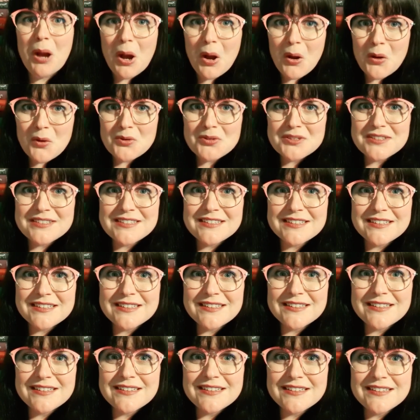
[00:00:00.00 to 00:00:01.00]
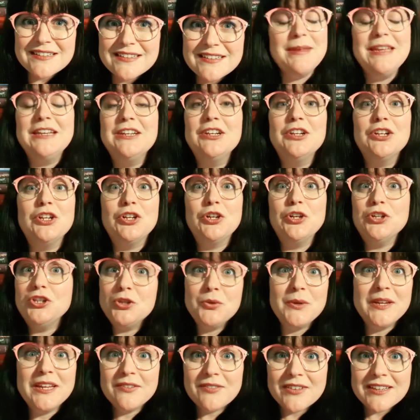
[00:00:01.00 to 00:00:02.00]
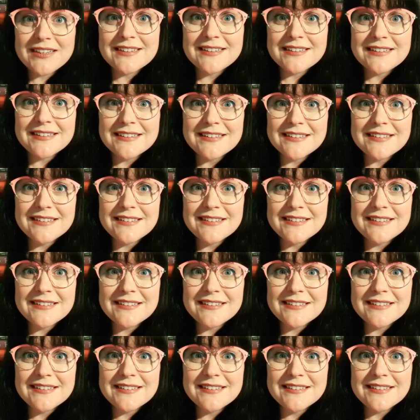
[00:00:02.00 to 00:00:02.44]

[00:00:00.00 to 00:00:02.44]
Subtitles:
boat. I mean, could you even?